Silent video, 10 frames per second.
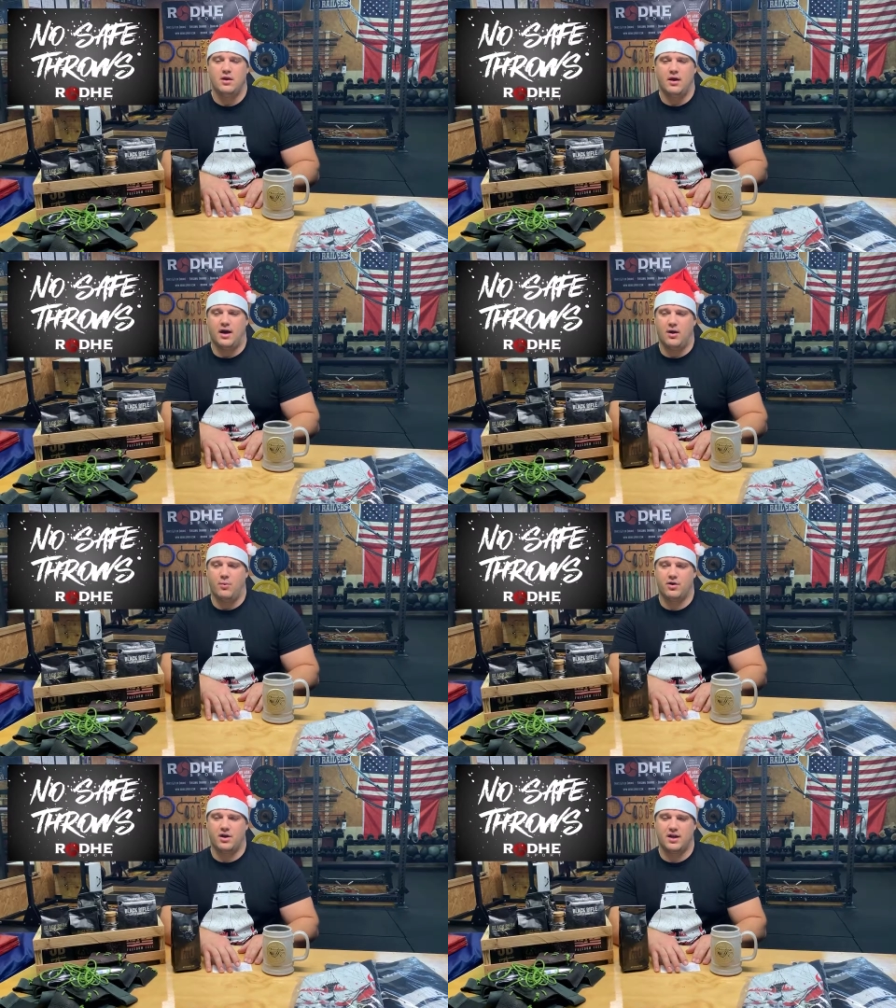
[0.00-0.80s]

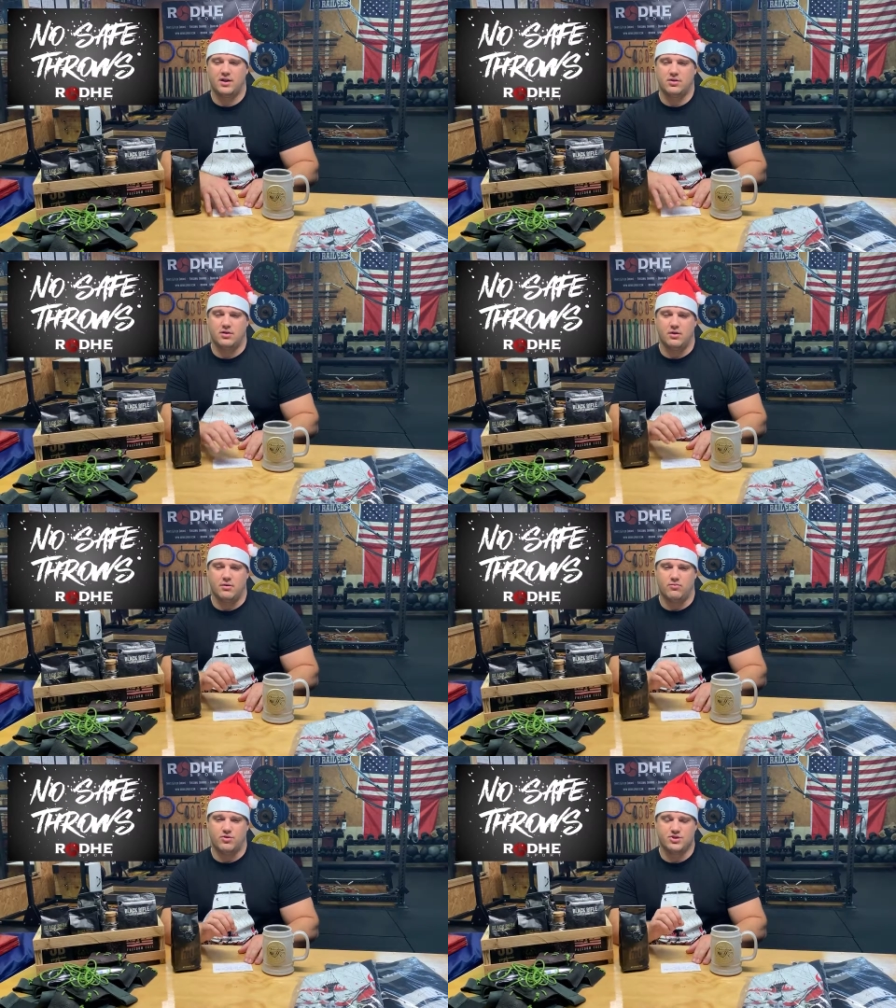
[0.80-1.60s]
We're going to get
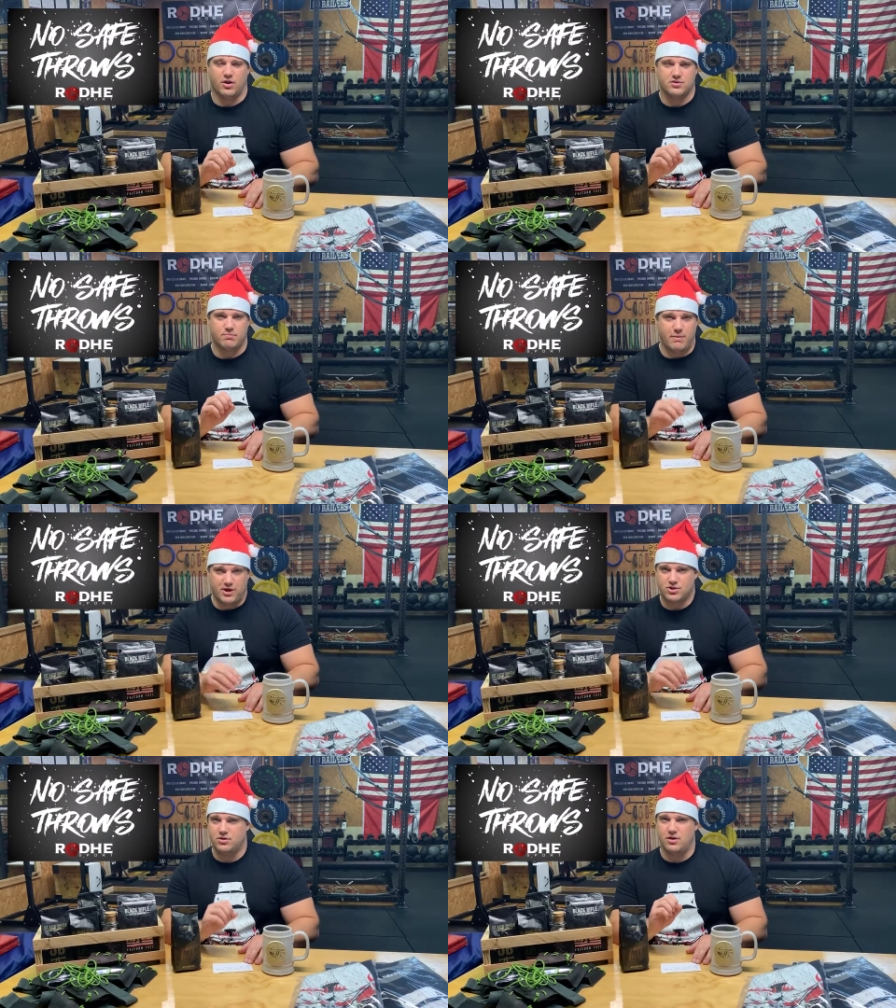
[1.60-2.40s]
the results
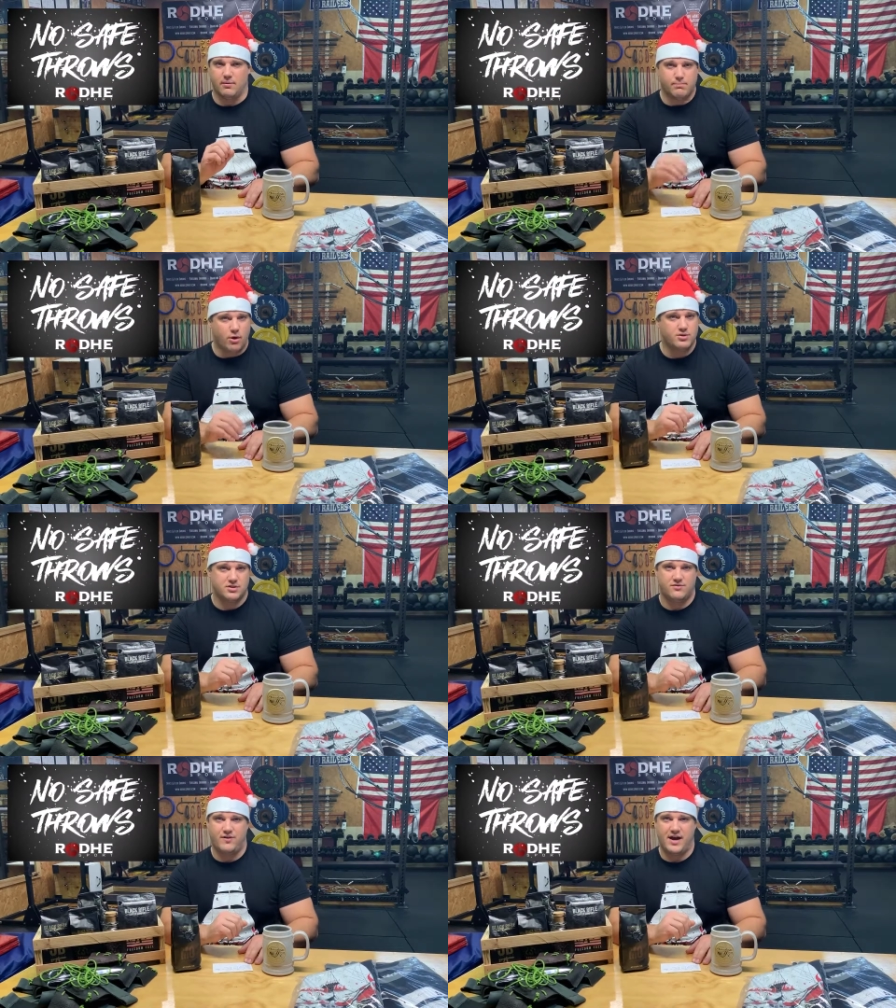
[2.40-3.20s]
measured and
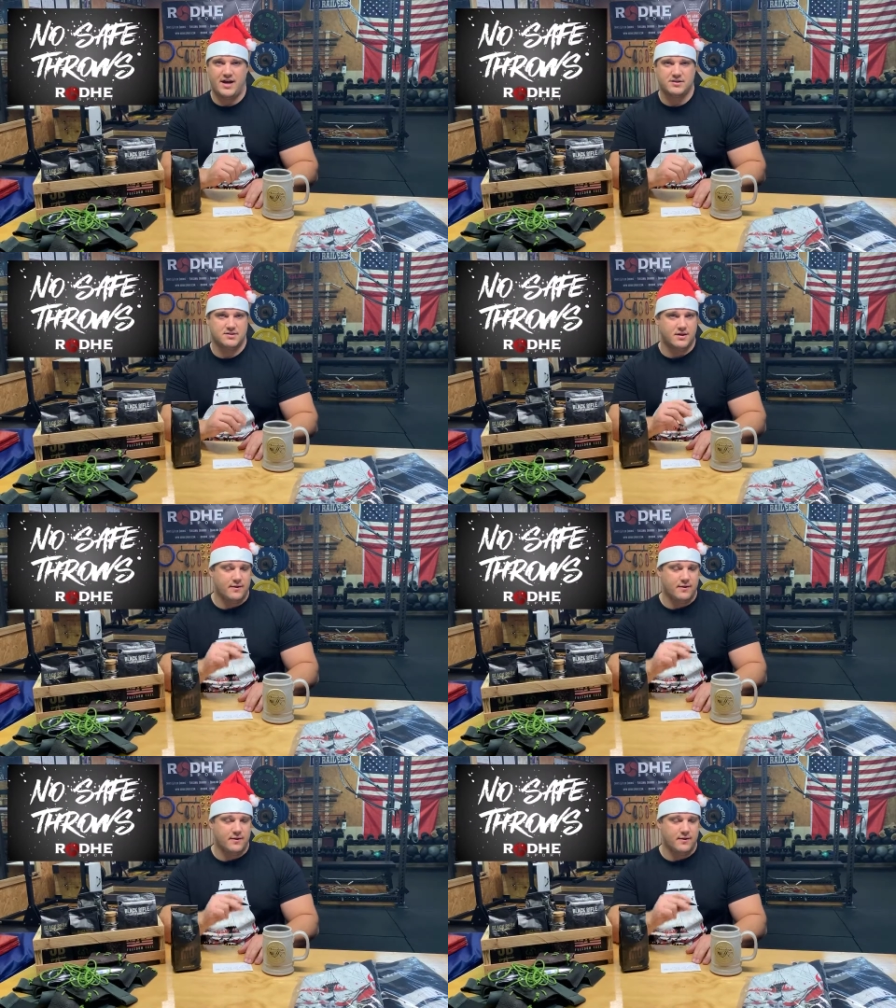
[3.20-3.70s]
posted fast.